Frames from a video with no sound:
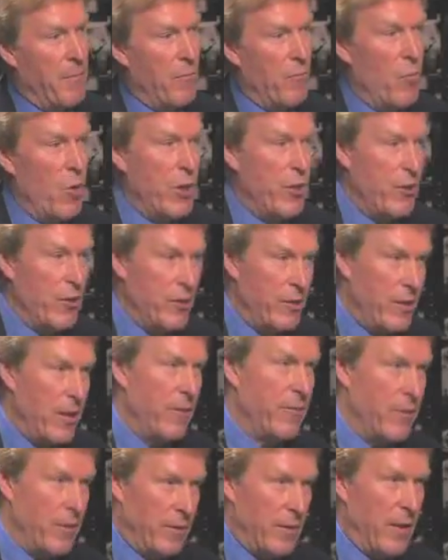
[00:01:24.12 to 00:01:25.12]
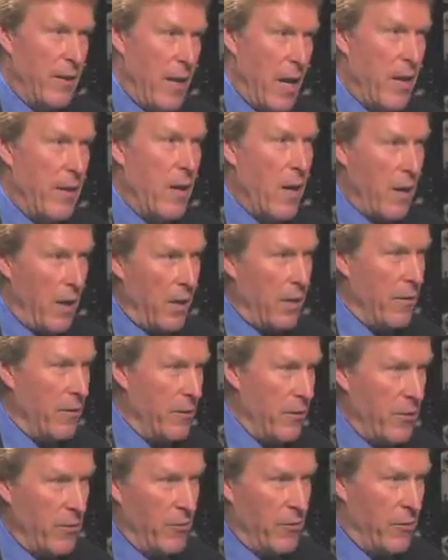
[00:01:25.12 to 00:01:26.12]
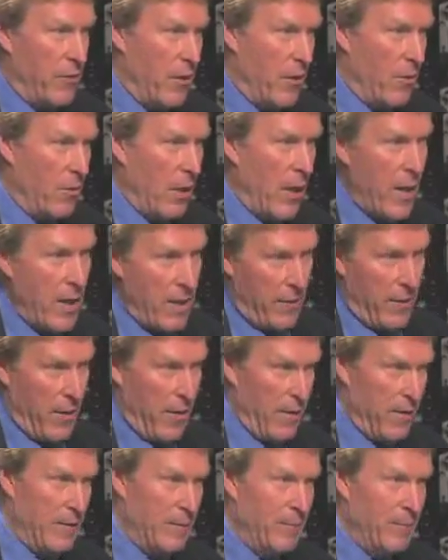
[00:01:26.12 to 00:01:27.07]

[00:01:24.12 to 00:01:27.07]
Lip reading: which is different than Antarctic because there's no land there,